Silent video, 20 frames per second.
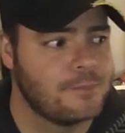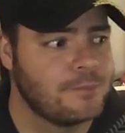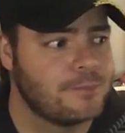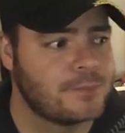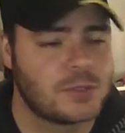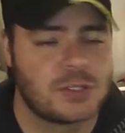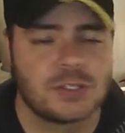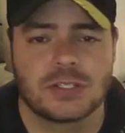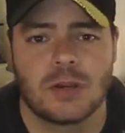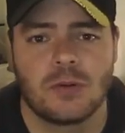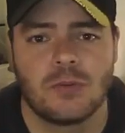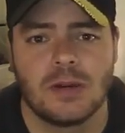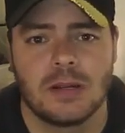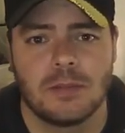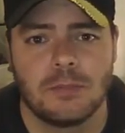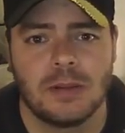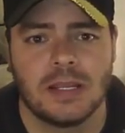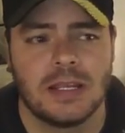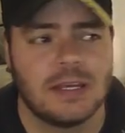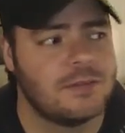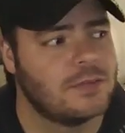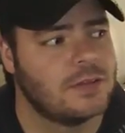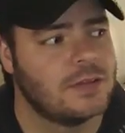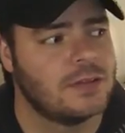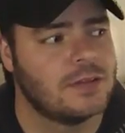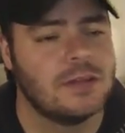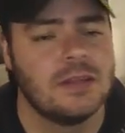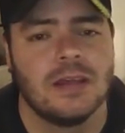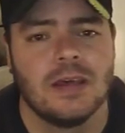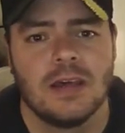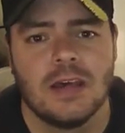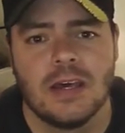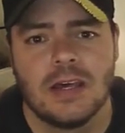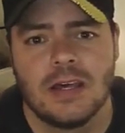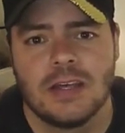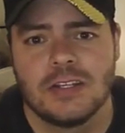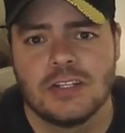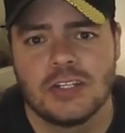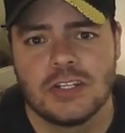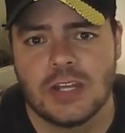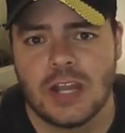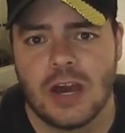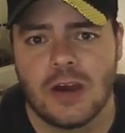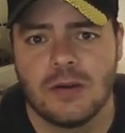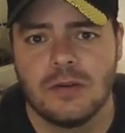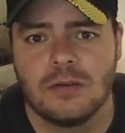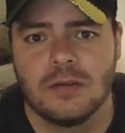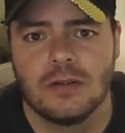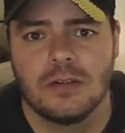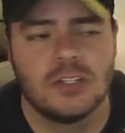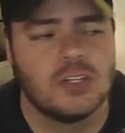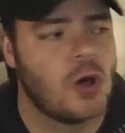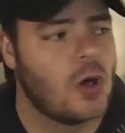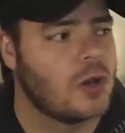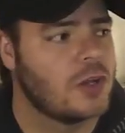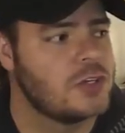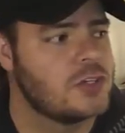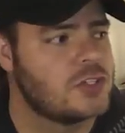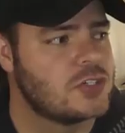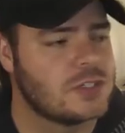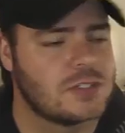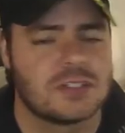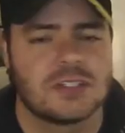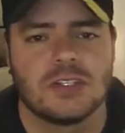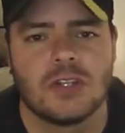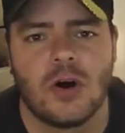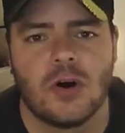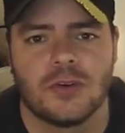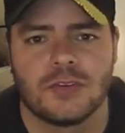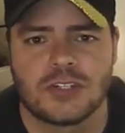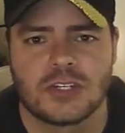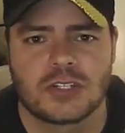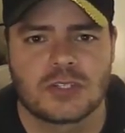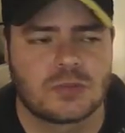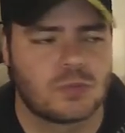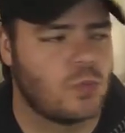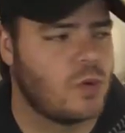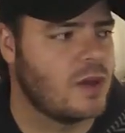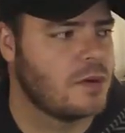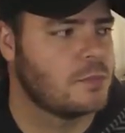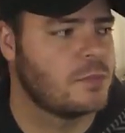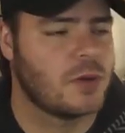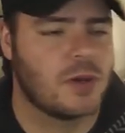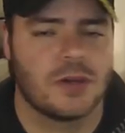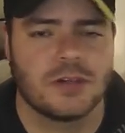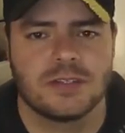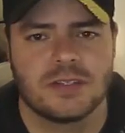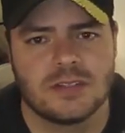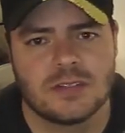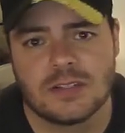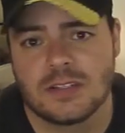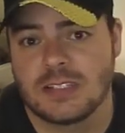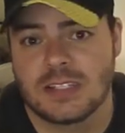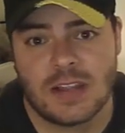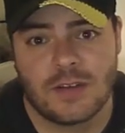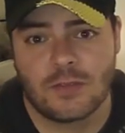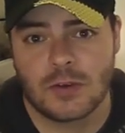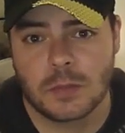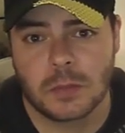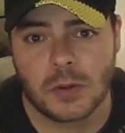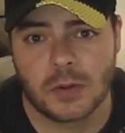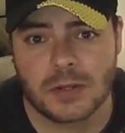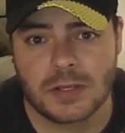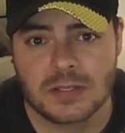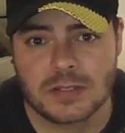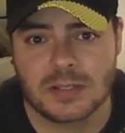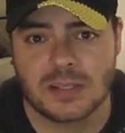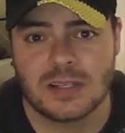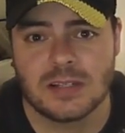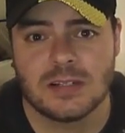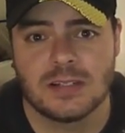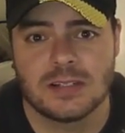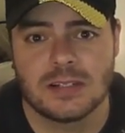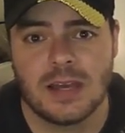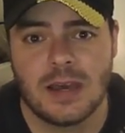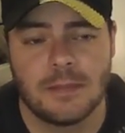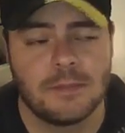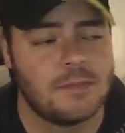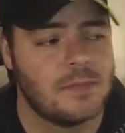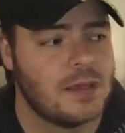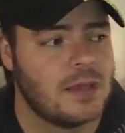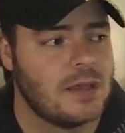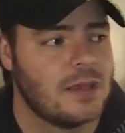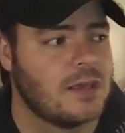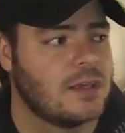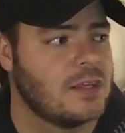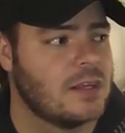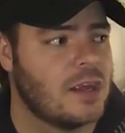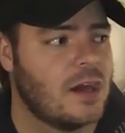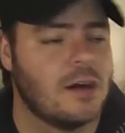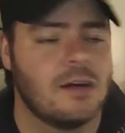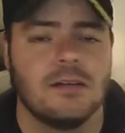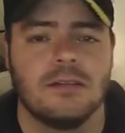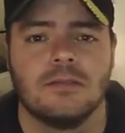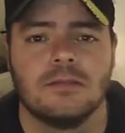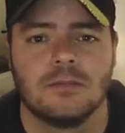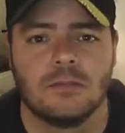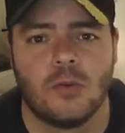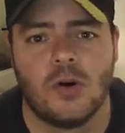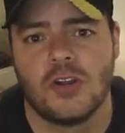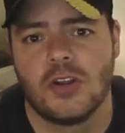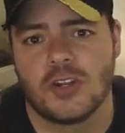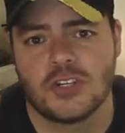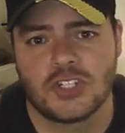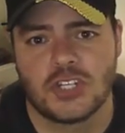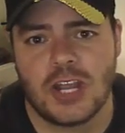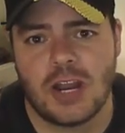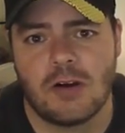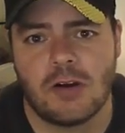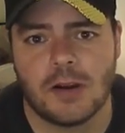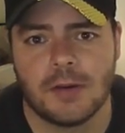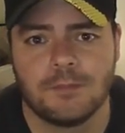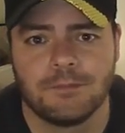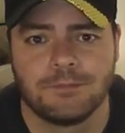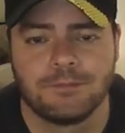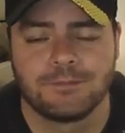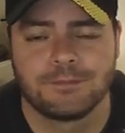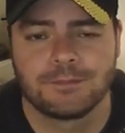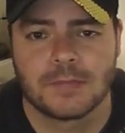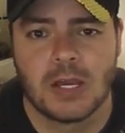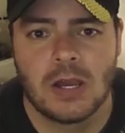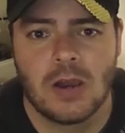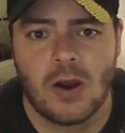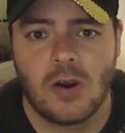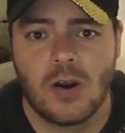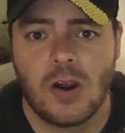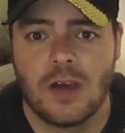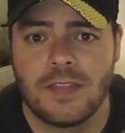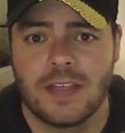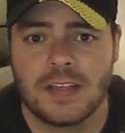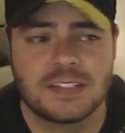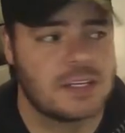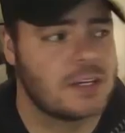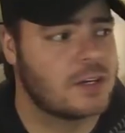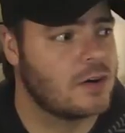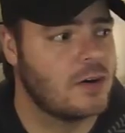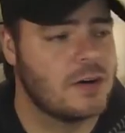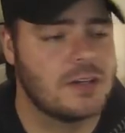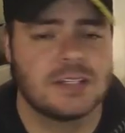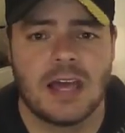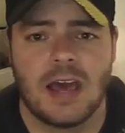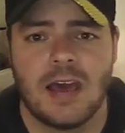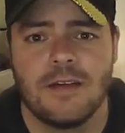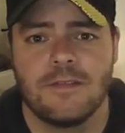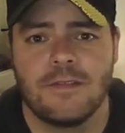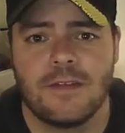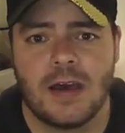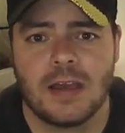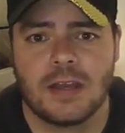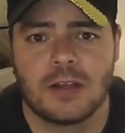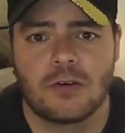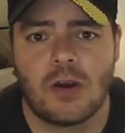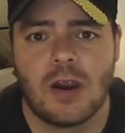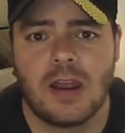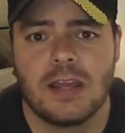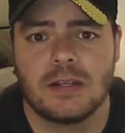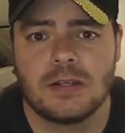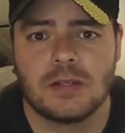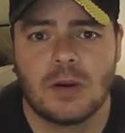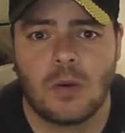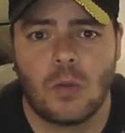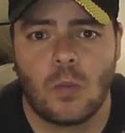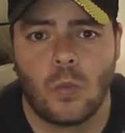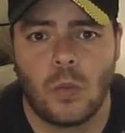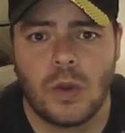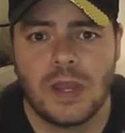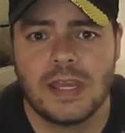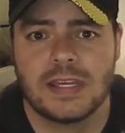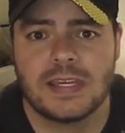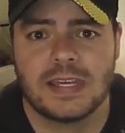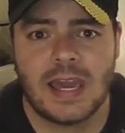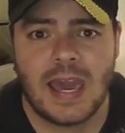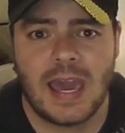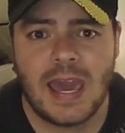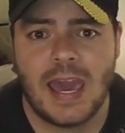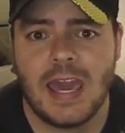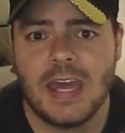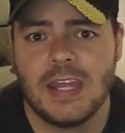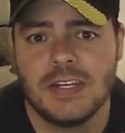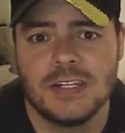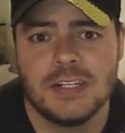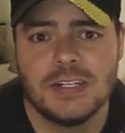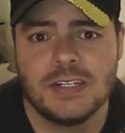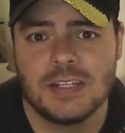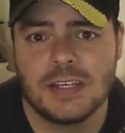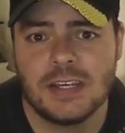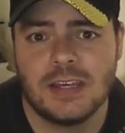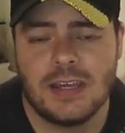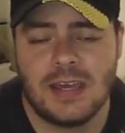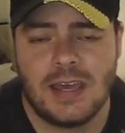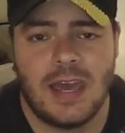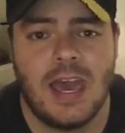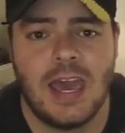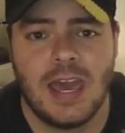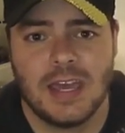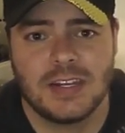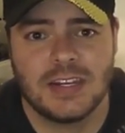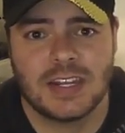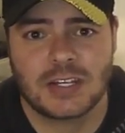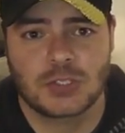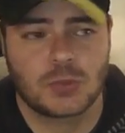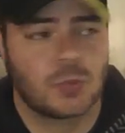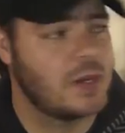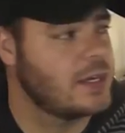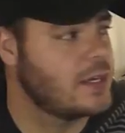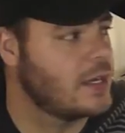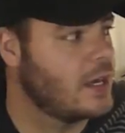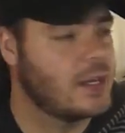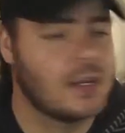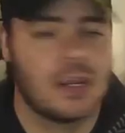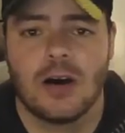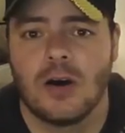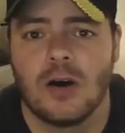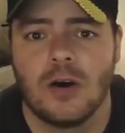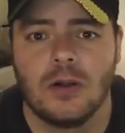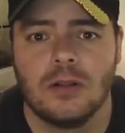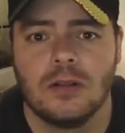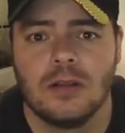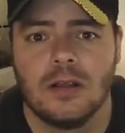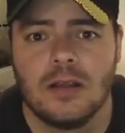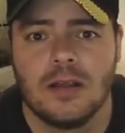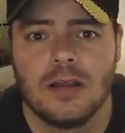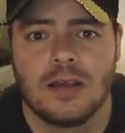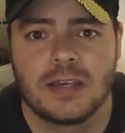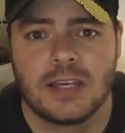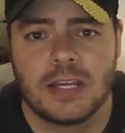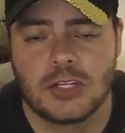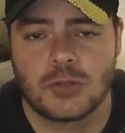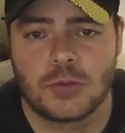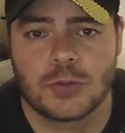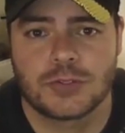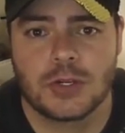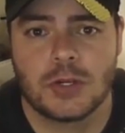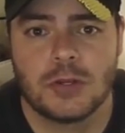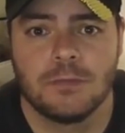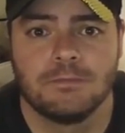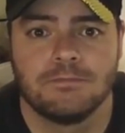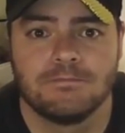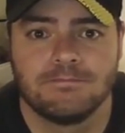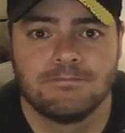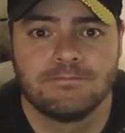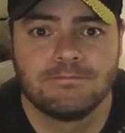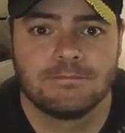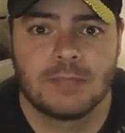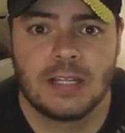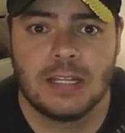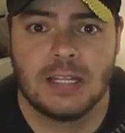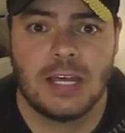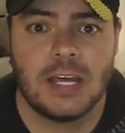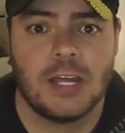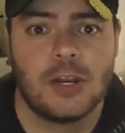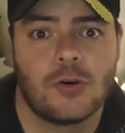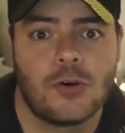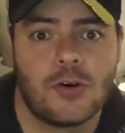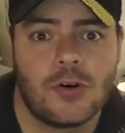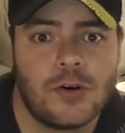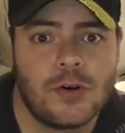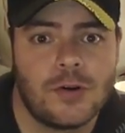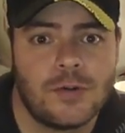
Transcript: because I really believe in, you know, knowledge is not just one person's, it's everybody's, and you know, why not share it? Alright, that's it, guys. Have a great weekend and next week, and I'll catch you all soon. Later.